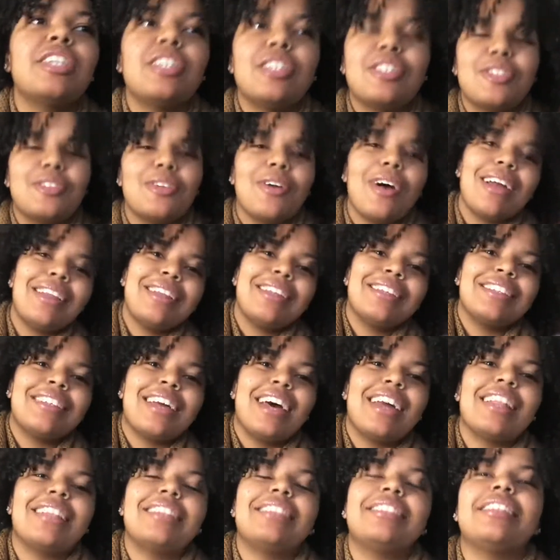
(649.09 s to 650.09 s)
So I
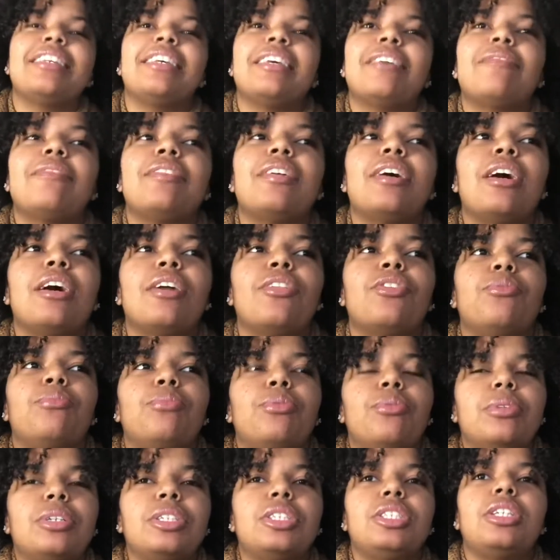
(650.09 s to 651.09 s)
decided to give the other
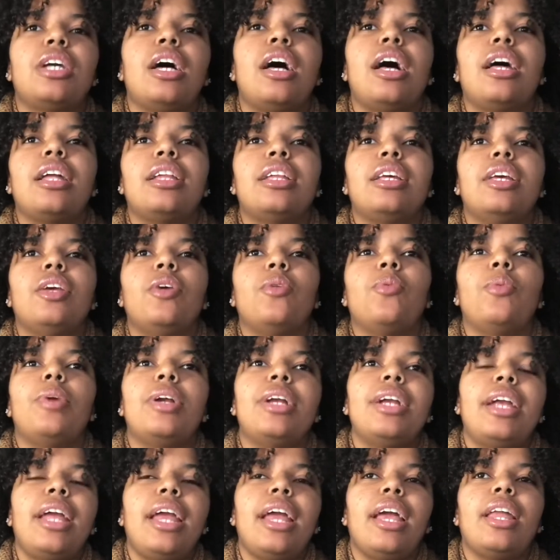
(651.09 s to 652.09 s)
boo a shot, and
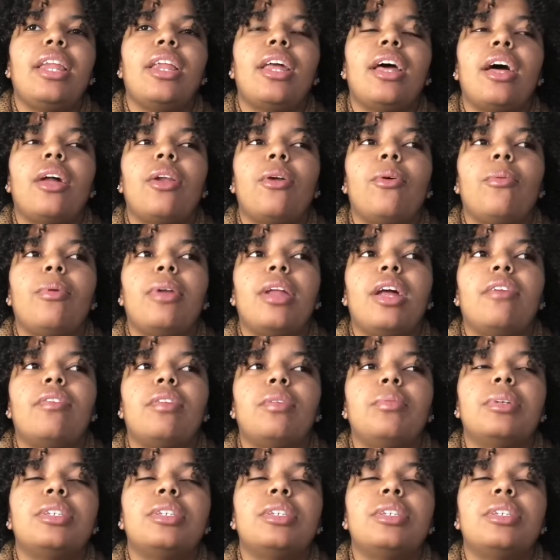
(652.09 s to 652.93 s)
we're hanging out or whatever.